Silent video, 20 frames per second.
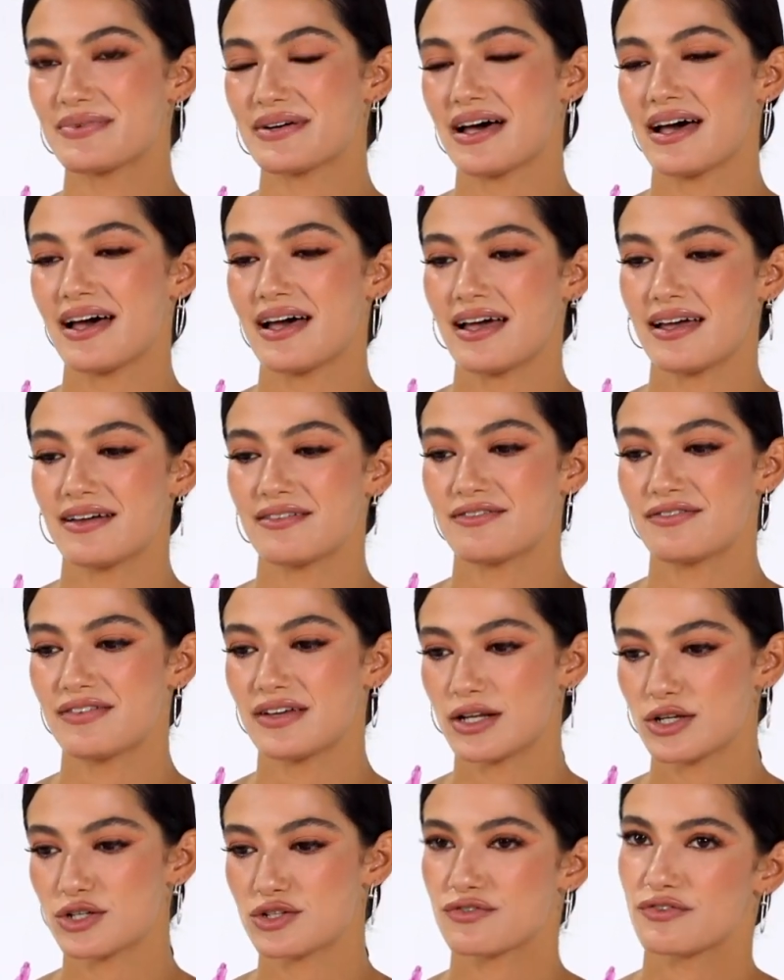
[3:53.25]
I
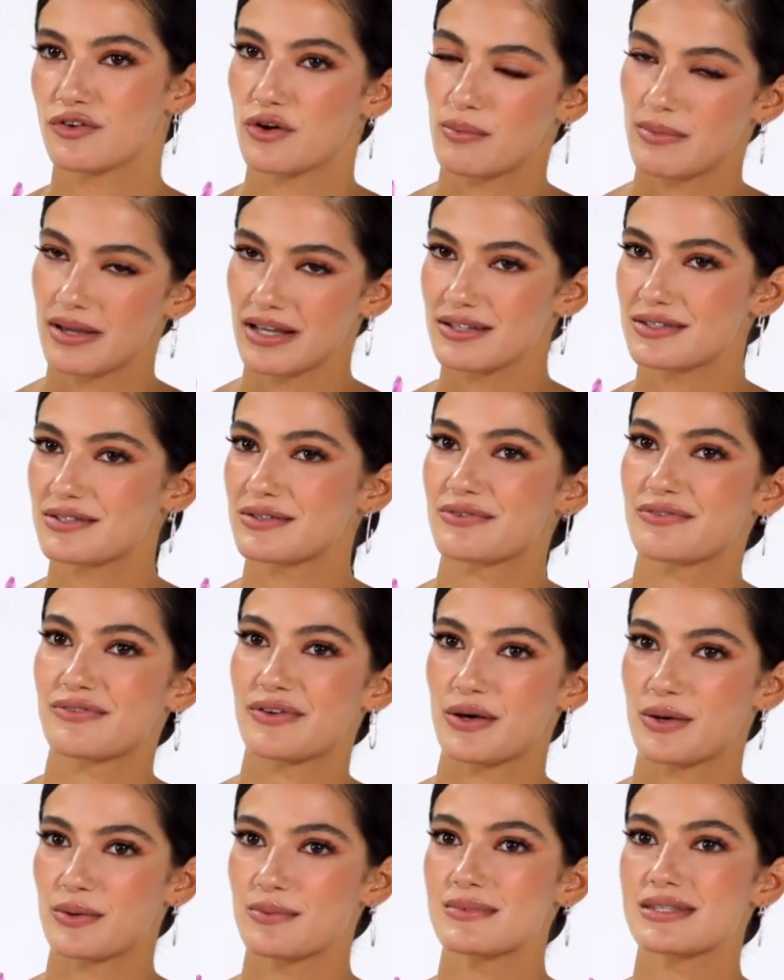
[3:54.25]
finished filming 2
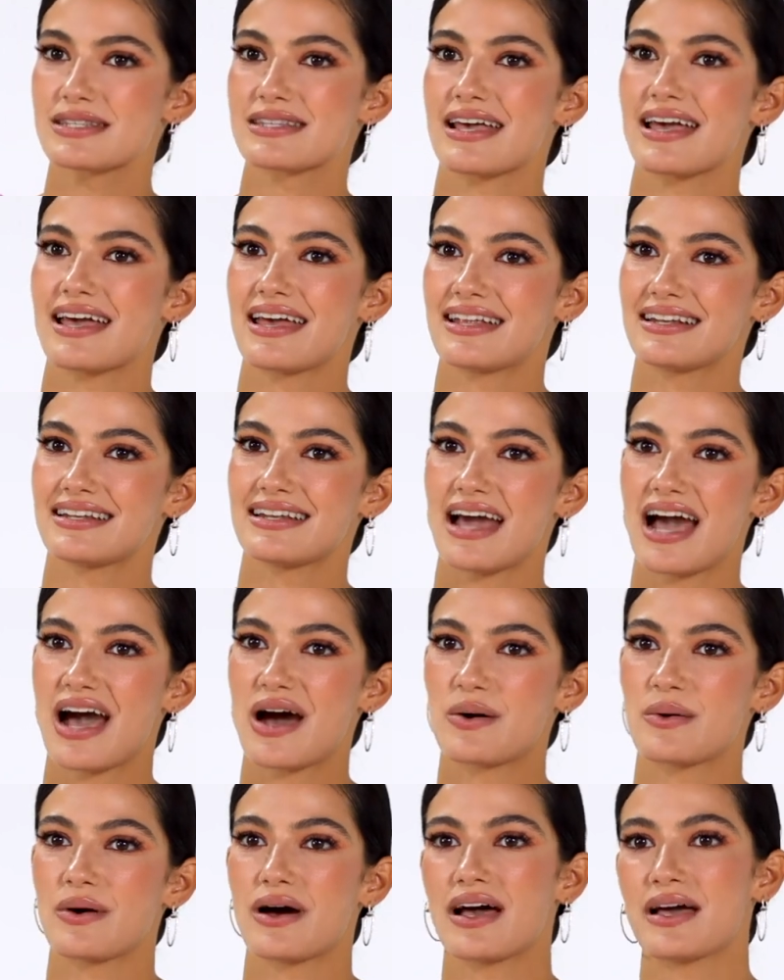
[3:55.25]
films and
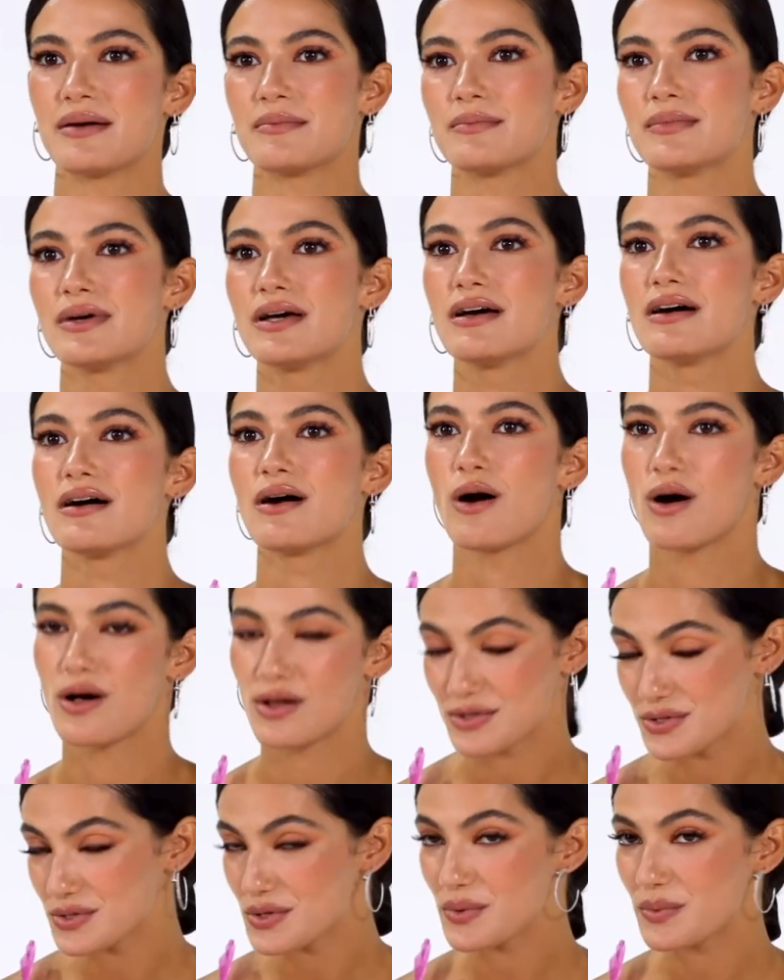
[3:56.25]
now I'm
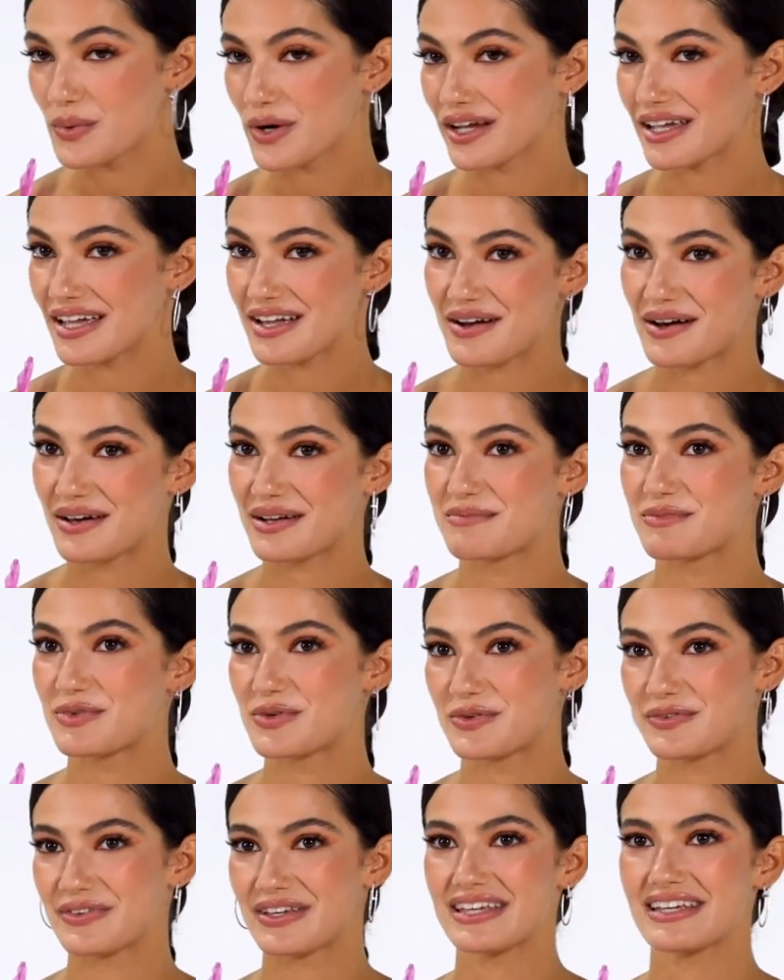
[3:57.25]
also working on a
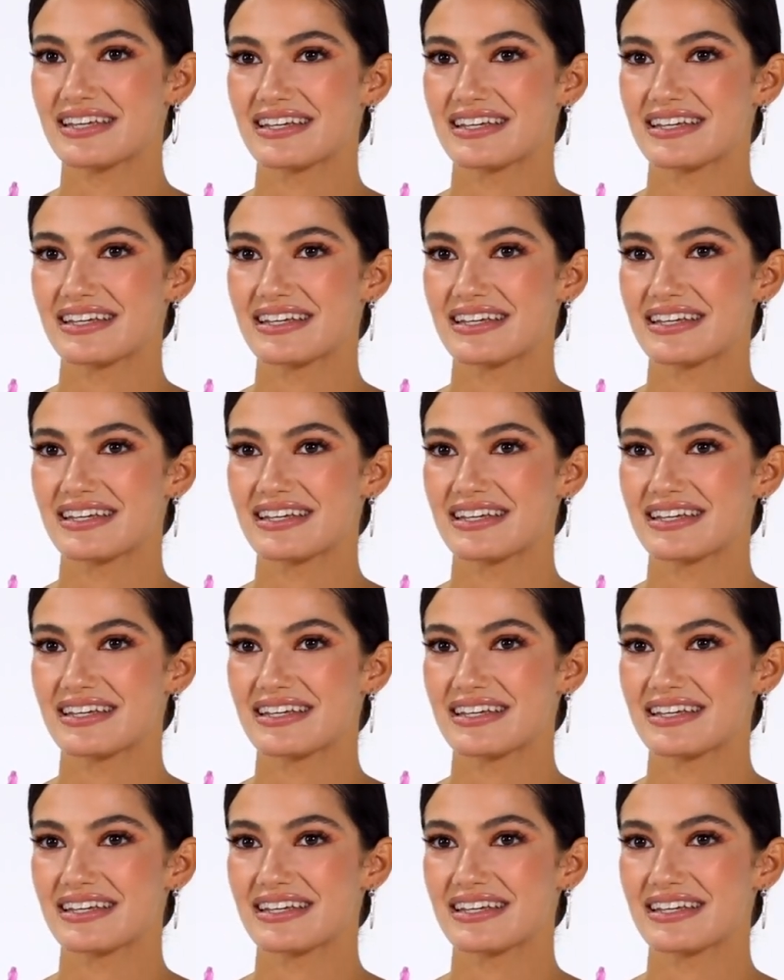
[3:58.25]
movie